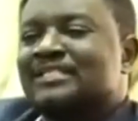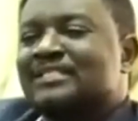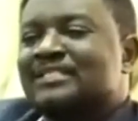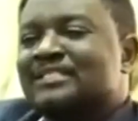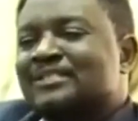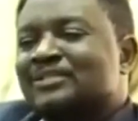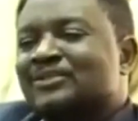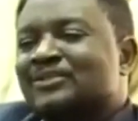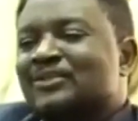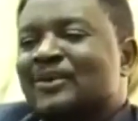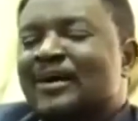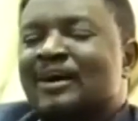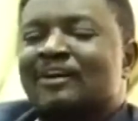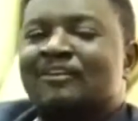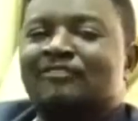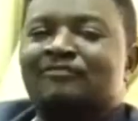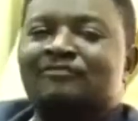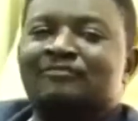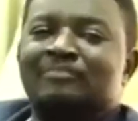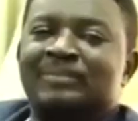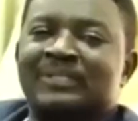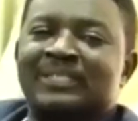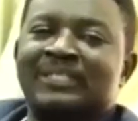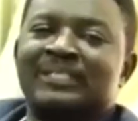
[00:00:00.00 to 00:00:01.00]
to have
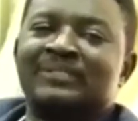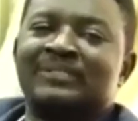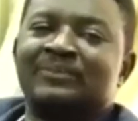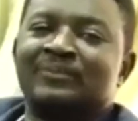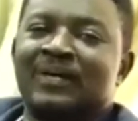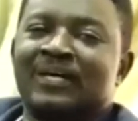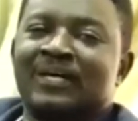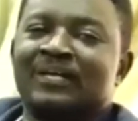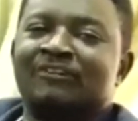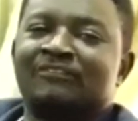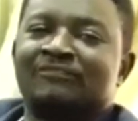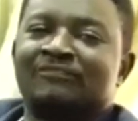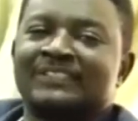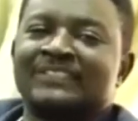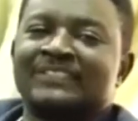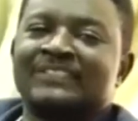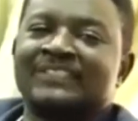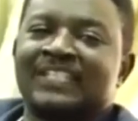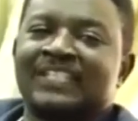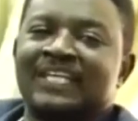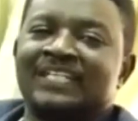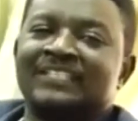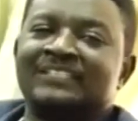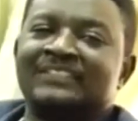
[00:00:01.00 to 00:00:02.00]
been one of his
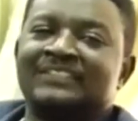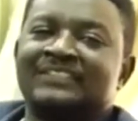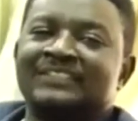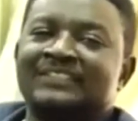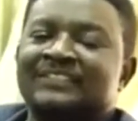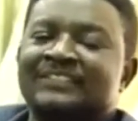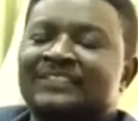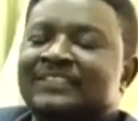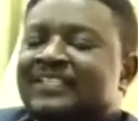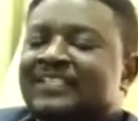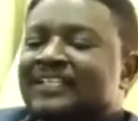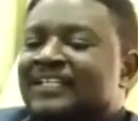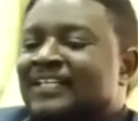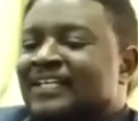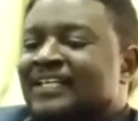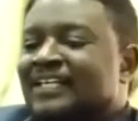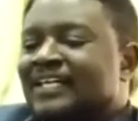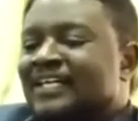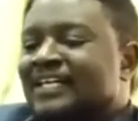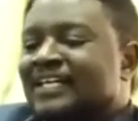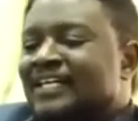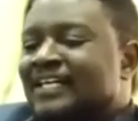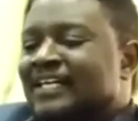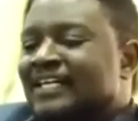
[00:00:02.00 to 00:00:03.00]
sons.
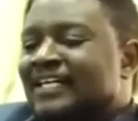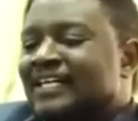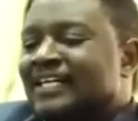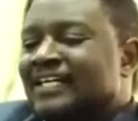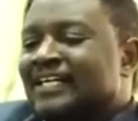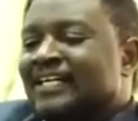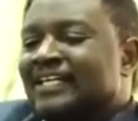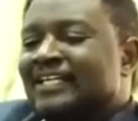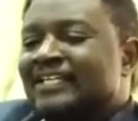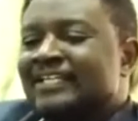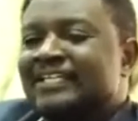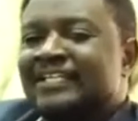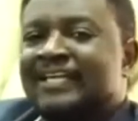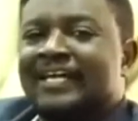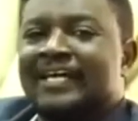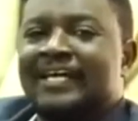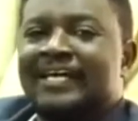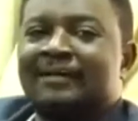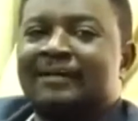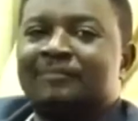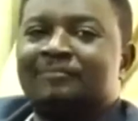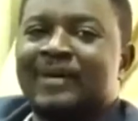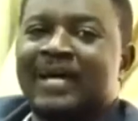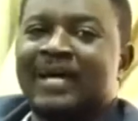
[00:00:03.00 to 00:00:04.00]
And
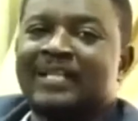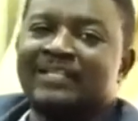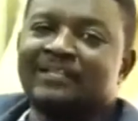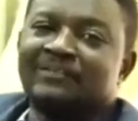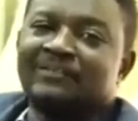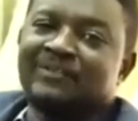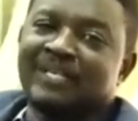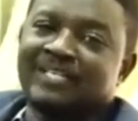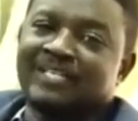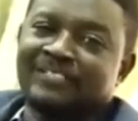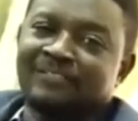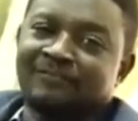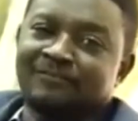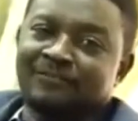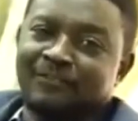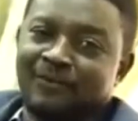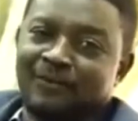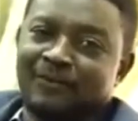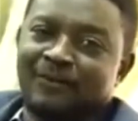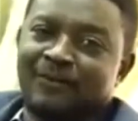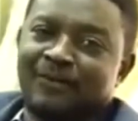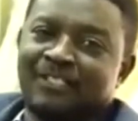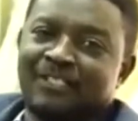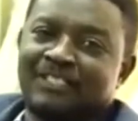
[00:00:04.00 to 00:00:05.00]
by the grace of
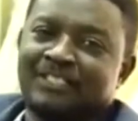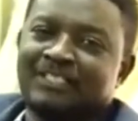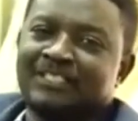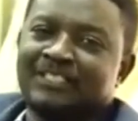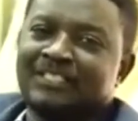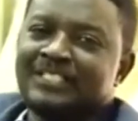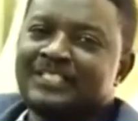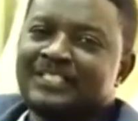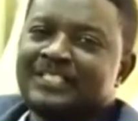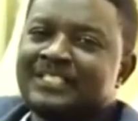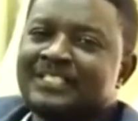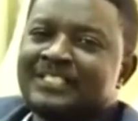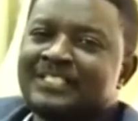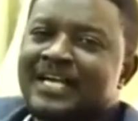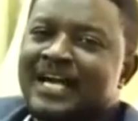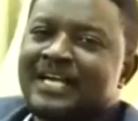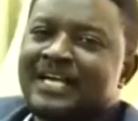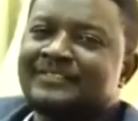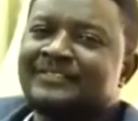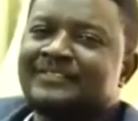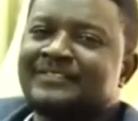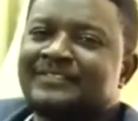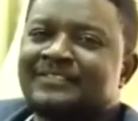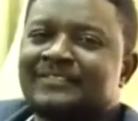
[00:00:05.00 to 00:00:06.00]
God, I
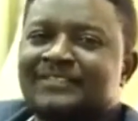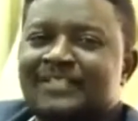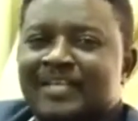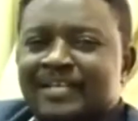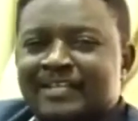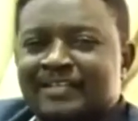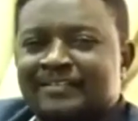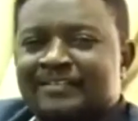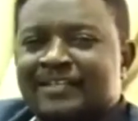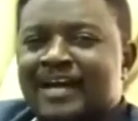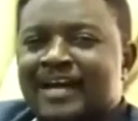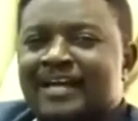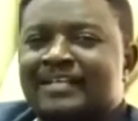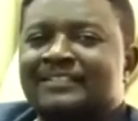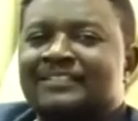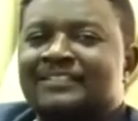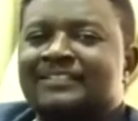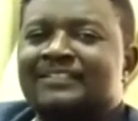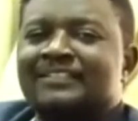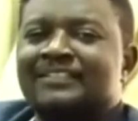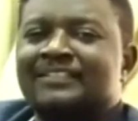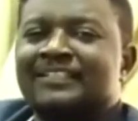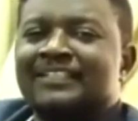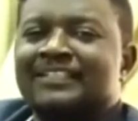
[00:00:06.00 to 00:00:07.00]
think that
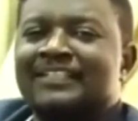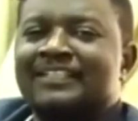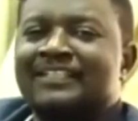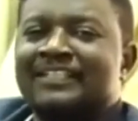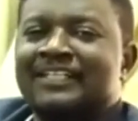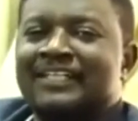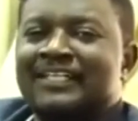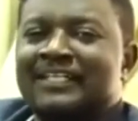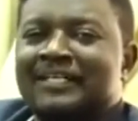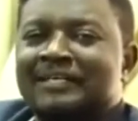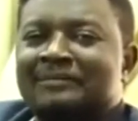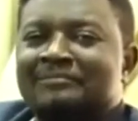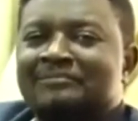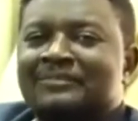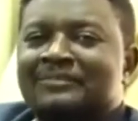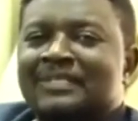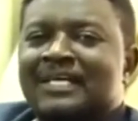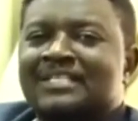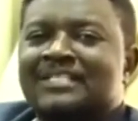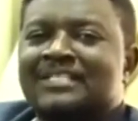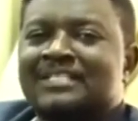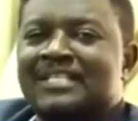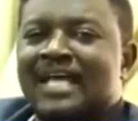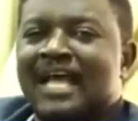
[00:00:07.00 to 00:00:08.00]

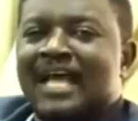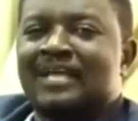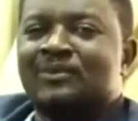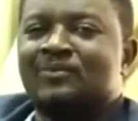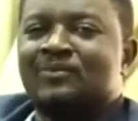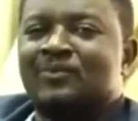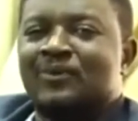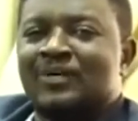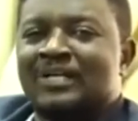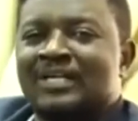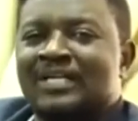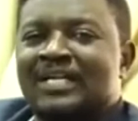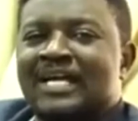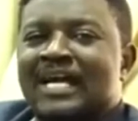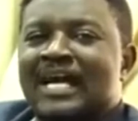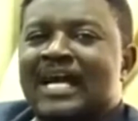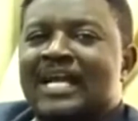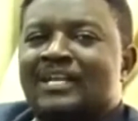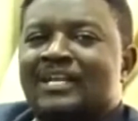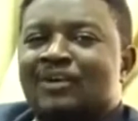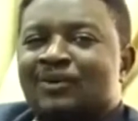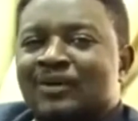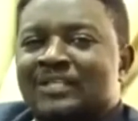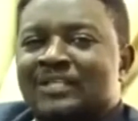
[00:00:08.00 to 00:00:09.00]
that sign, wonder,
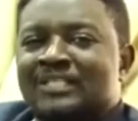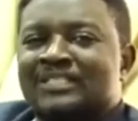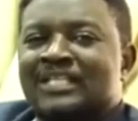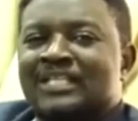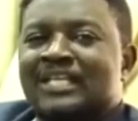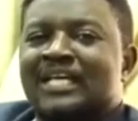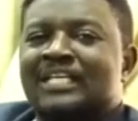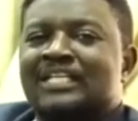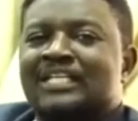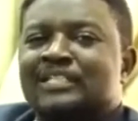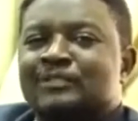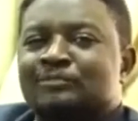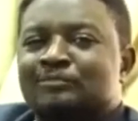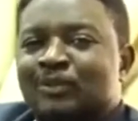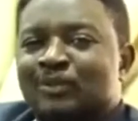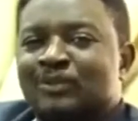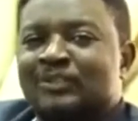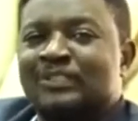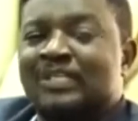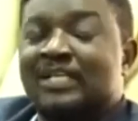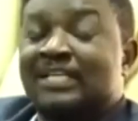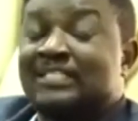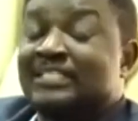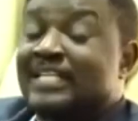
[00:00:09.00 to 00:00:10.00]
anointing, and his
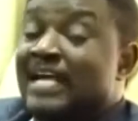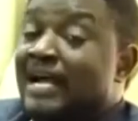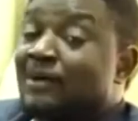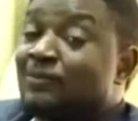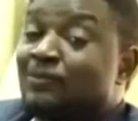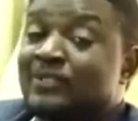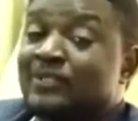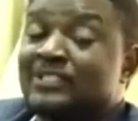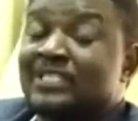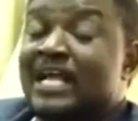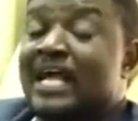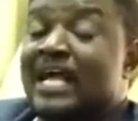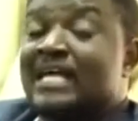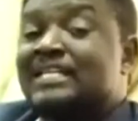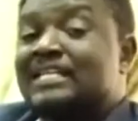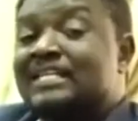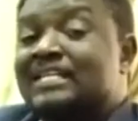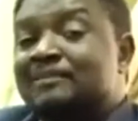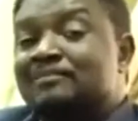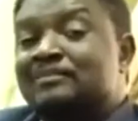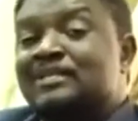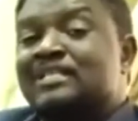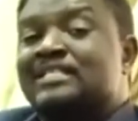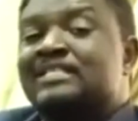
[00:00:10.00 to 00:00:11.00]
boldness. I did
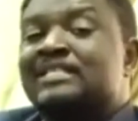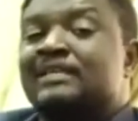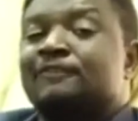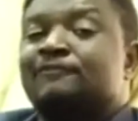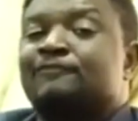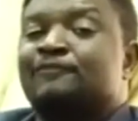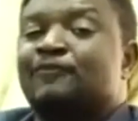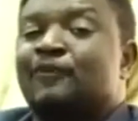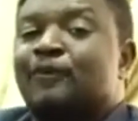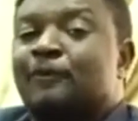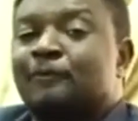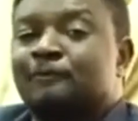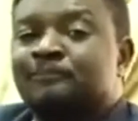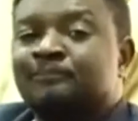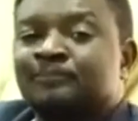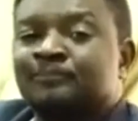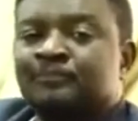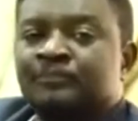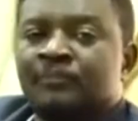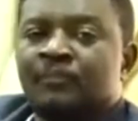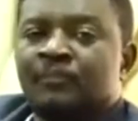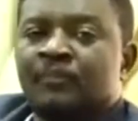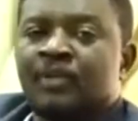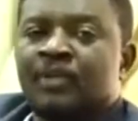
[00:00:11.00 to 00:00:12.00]
a meeting for
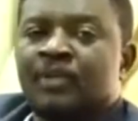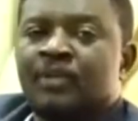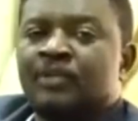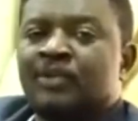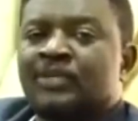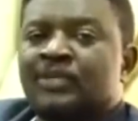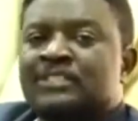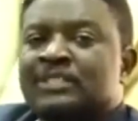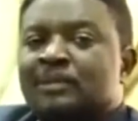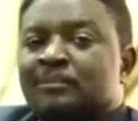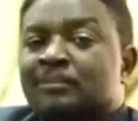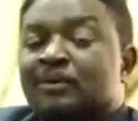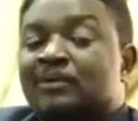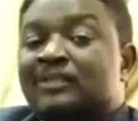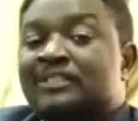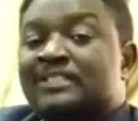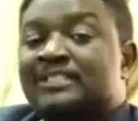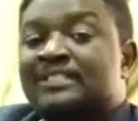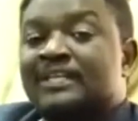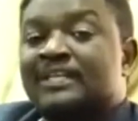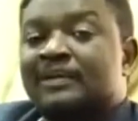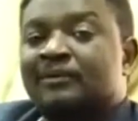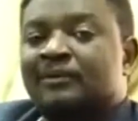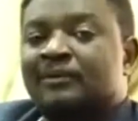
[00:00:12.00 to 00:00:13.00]
Dr. Maurice
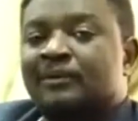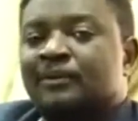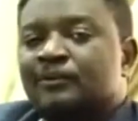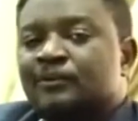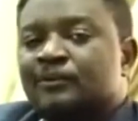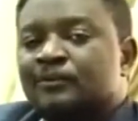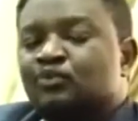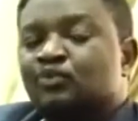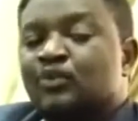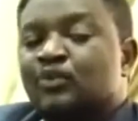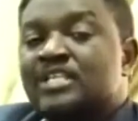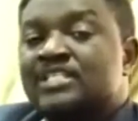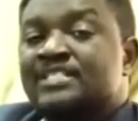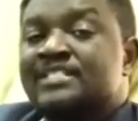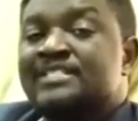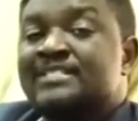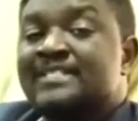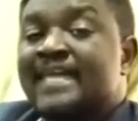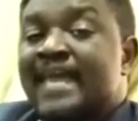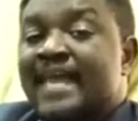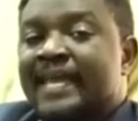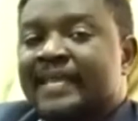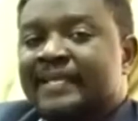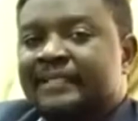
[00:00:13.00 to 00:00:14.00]
Cerullo in
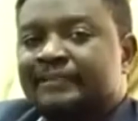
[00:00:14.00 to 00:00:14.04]
2010.